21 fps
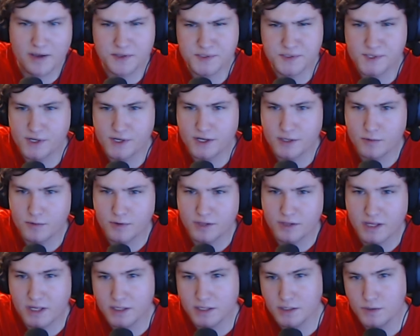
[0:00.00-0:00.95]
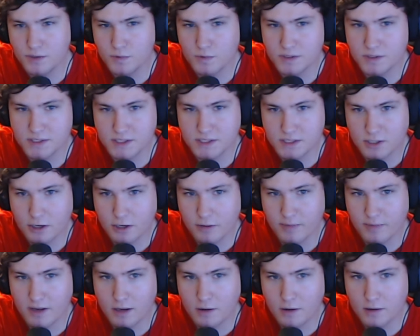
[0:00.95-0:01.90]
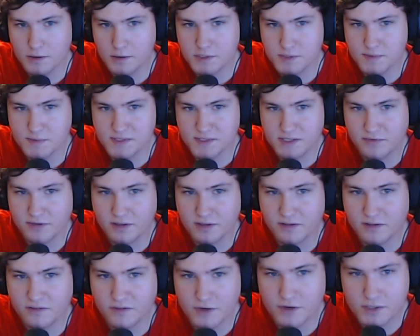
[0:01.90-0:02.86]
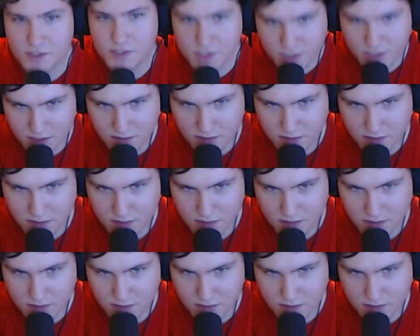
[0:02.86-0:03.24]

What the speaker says: Is there anyone that you want to talk about specifically first?